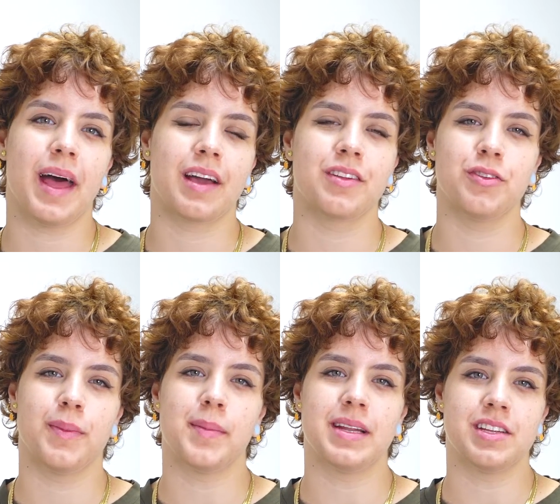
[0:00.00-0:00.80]
back to
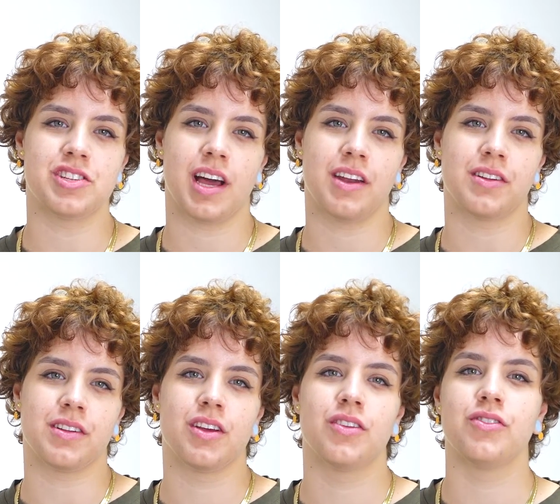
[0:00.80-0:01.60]
Babelee channel.
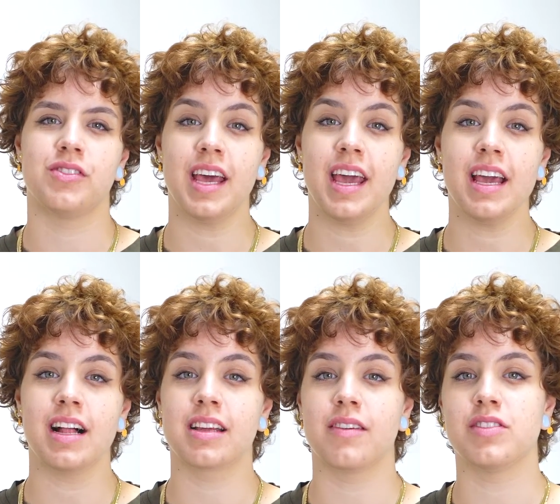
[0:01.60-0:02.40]
Today
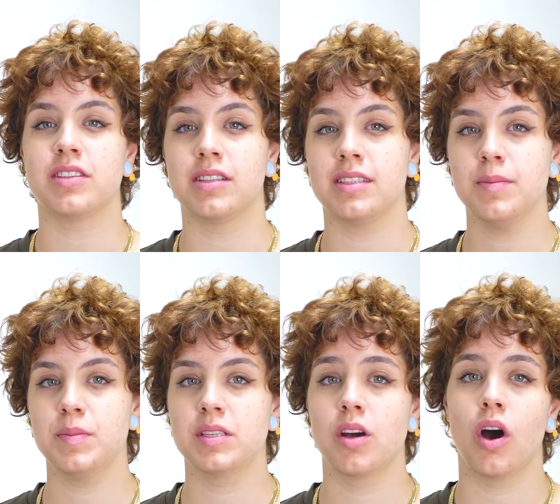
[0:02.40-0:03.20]
I'll give you some
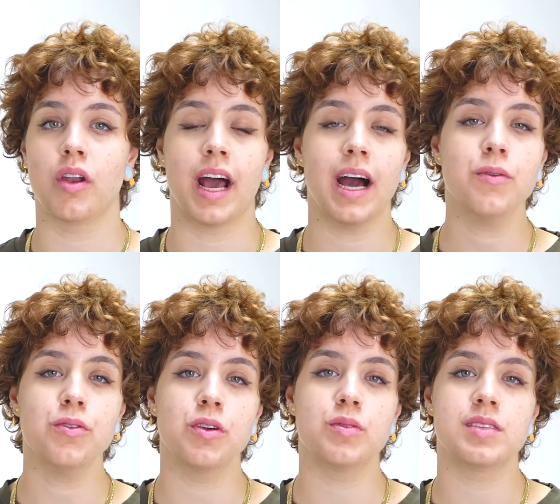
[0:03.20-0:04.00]
tips on how to
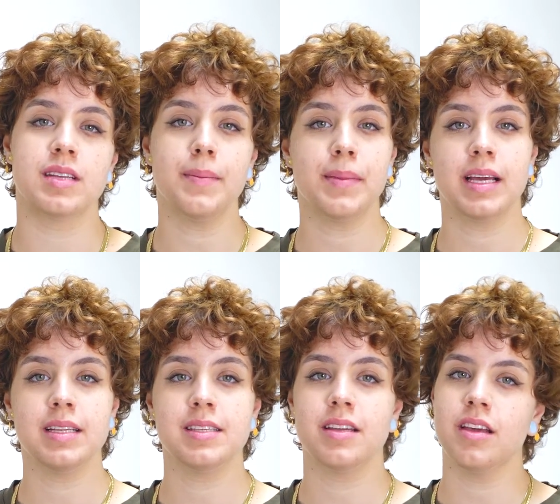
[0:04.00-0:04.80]
use
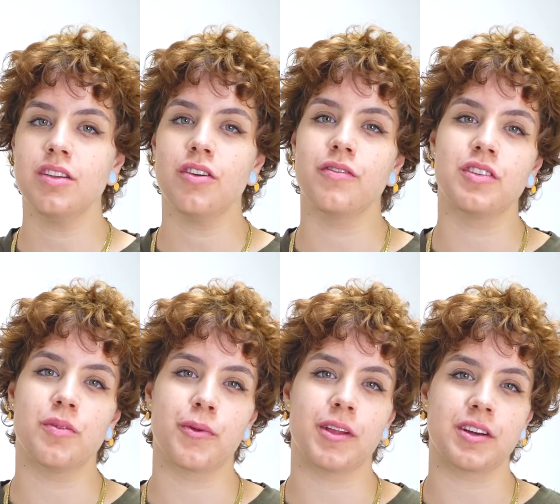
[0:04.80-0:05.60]
templates in your video
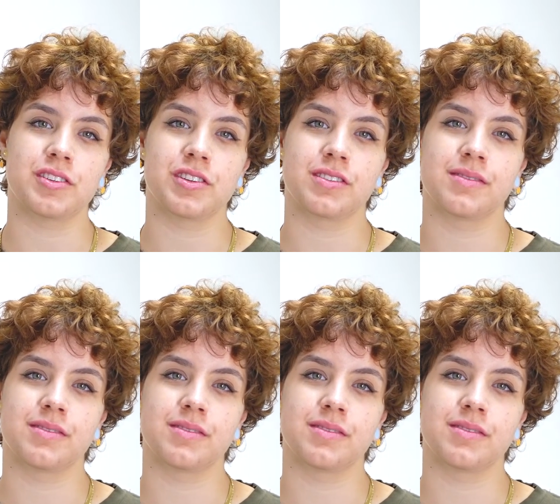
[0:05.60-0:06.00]
production.